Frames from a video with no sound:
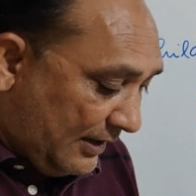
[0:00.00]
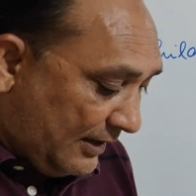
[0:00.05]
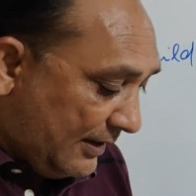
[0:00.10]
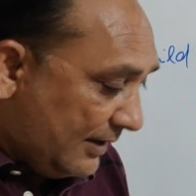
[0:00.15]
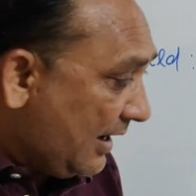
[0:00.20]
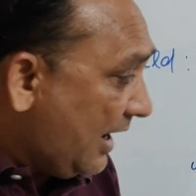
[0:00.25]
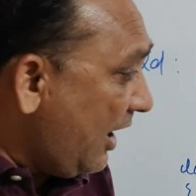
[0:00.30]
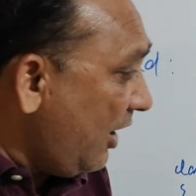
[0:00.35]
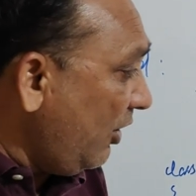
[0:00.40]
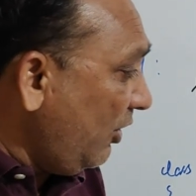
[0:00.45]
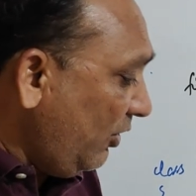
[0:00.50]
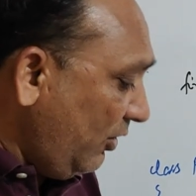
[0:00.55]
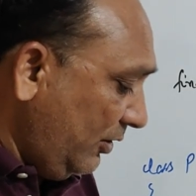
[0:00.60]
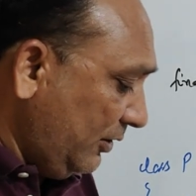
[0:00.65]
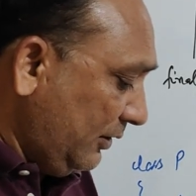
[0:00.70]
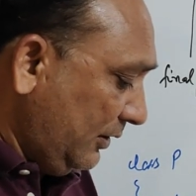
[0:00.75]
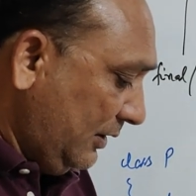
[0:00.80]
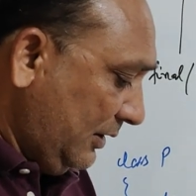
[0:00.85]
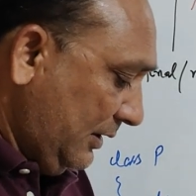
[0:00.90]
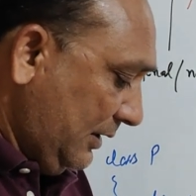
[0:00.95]

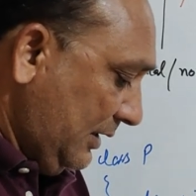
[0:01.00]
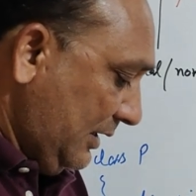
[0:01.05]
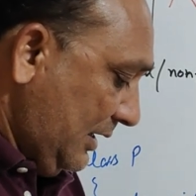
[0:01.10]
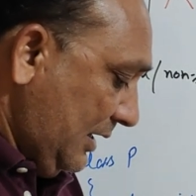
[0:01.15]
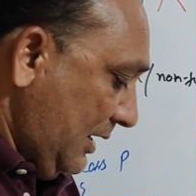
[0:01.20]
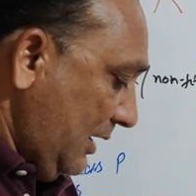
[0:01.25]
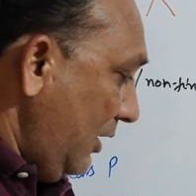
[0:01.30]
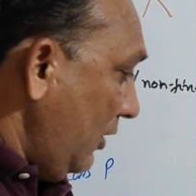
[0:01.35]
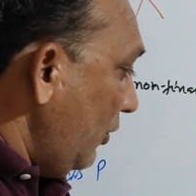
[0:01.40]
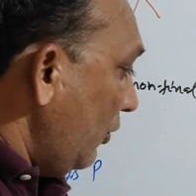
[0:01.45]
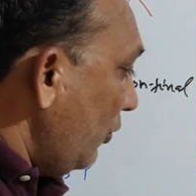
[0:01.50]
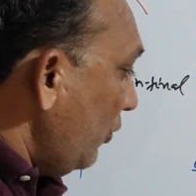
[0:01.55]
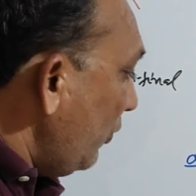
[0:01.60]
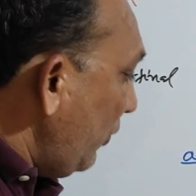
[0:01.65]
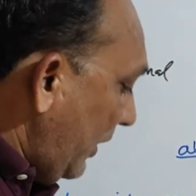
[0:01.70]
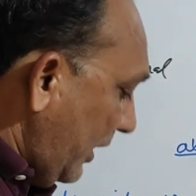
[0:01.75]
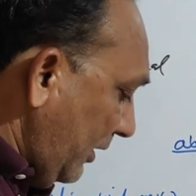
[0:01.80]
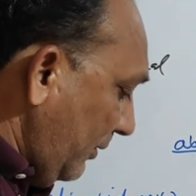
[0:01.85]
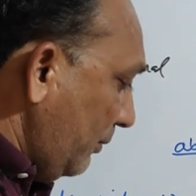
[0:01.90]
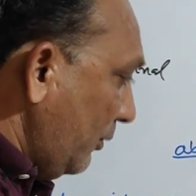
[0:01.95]
Now
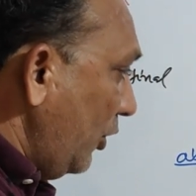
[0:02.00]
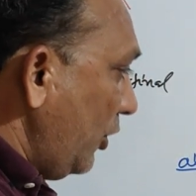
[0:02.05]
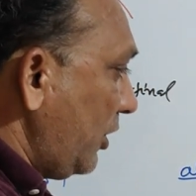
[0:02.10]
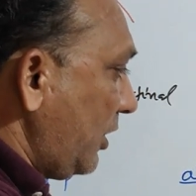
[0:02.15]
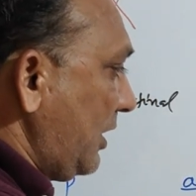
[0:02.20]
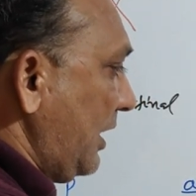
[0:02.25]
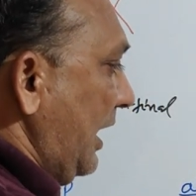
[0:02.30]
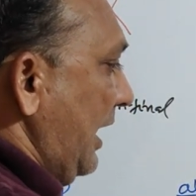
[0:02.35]
one more